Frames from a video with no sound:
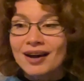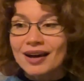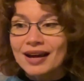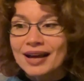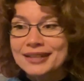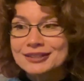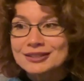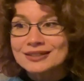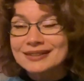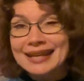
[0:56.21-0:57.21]

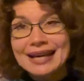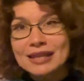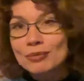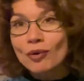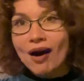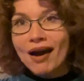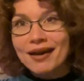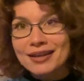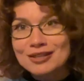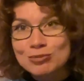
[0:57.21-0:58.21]
And yeah, the more I
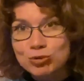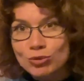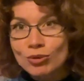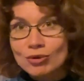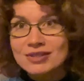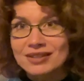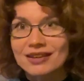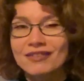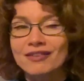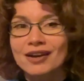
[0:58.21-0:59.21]
explored
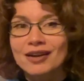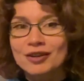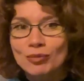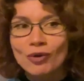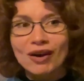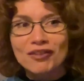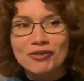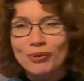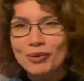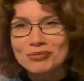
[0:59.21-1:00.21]
it, the more I
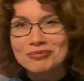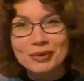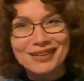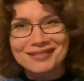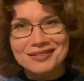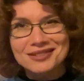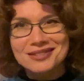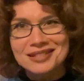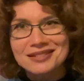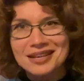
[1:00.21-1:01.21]
thought, well,
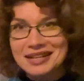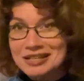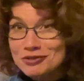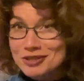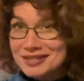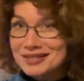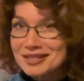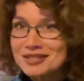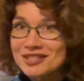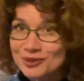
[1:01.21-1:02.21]
it's an
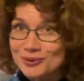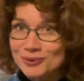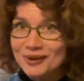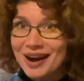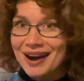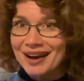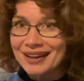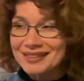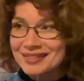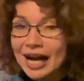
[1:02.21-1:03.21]
interesting tool
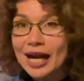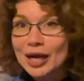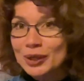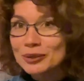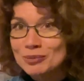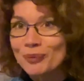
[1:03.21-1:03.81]
and that could